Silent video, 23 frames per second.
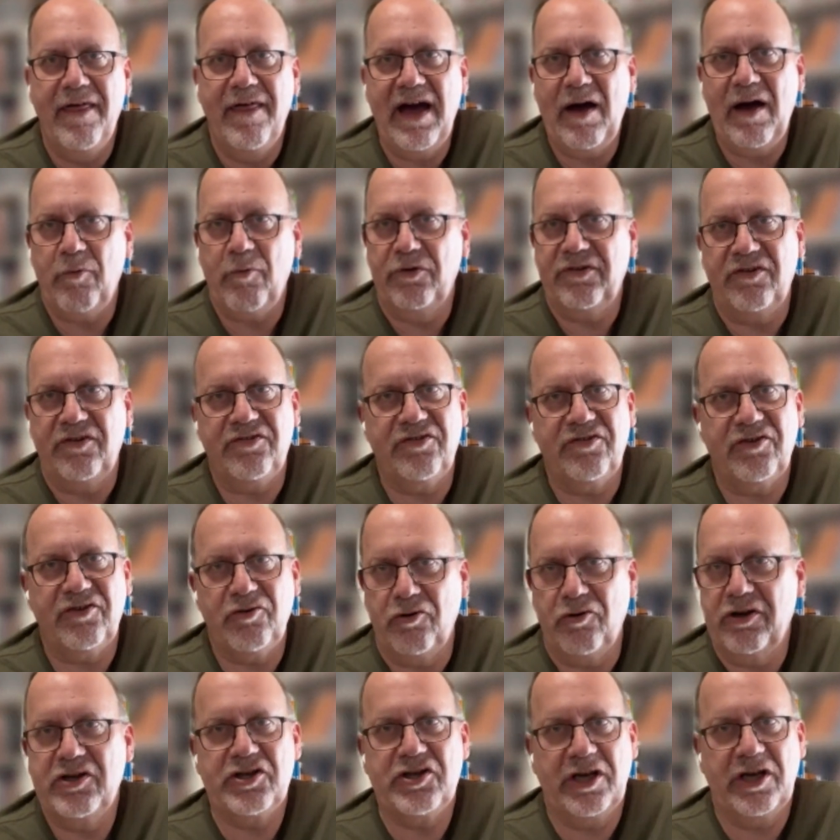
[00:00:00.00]
That was
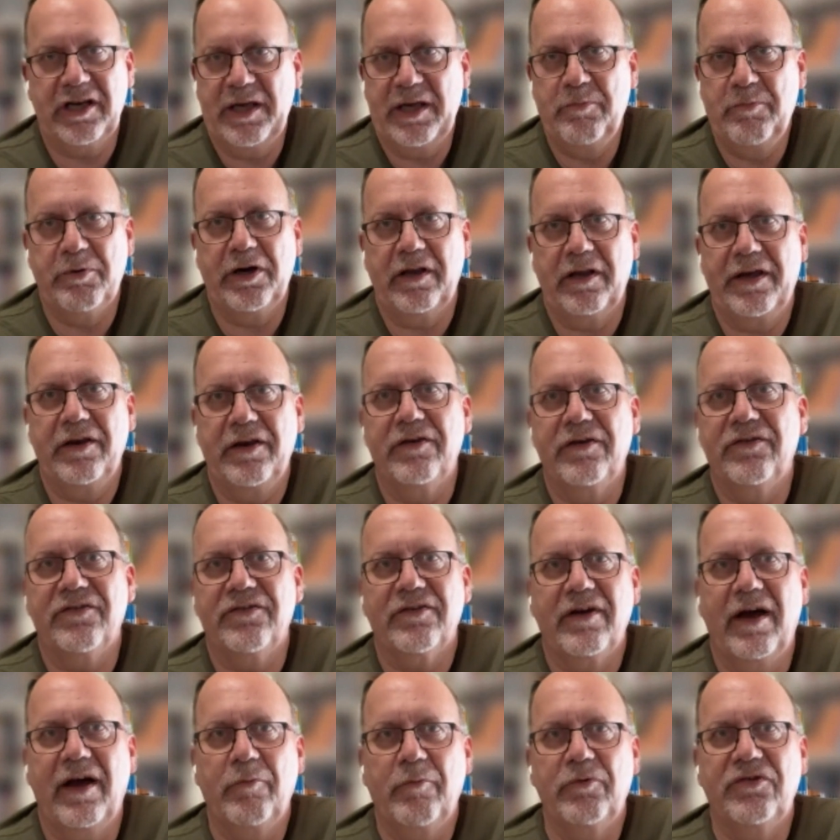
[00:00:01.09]
astonishingly
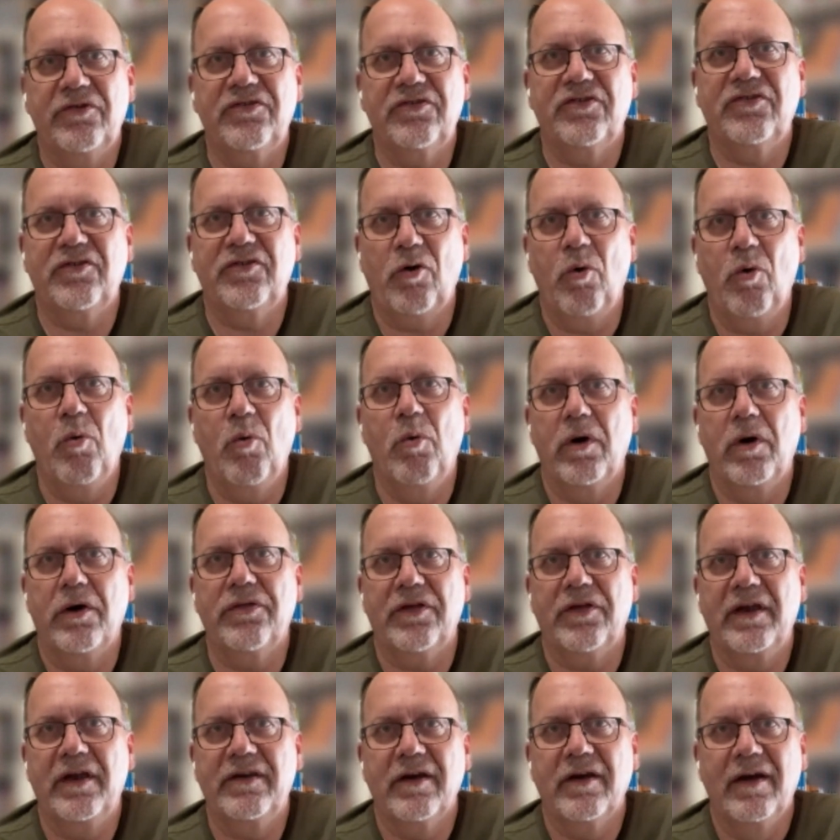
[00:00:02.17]
brilliant. It was so
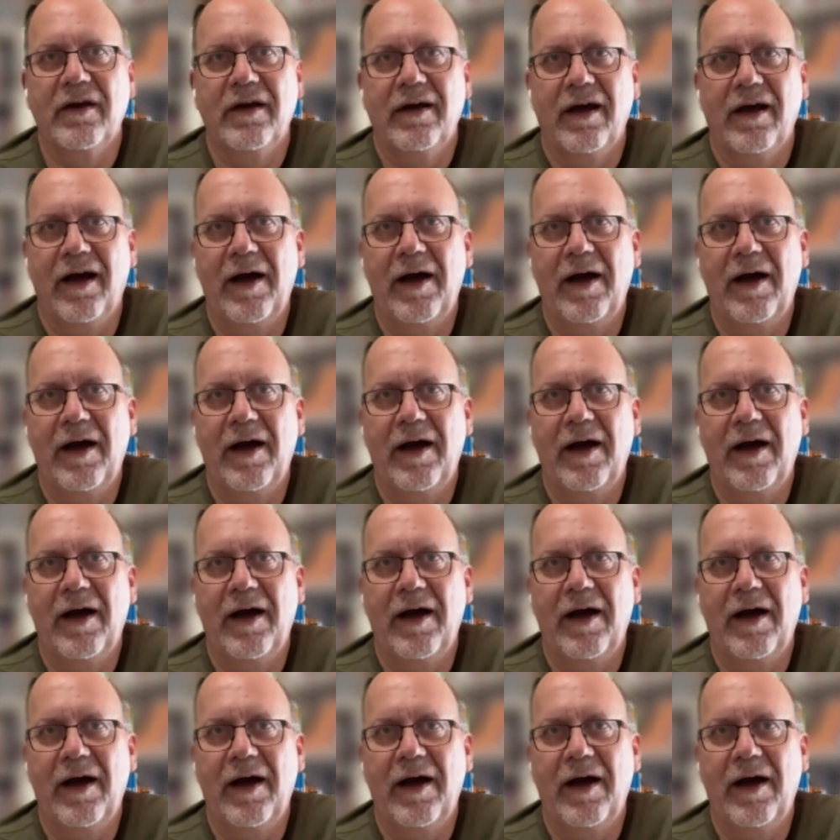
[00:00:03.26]
worth it.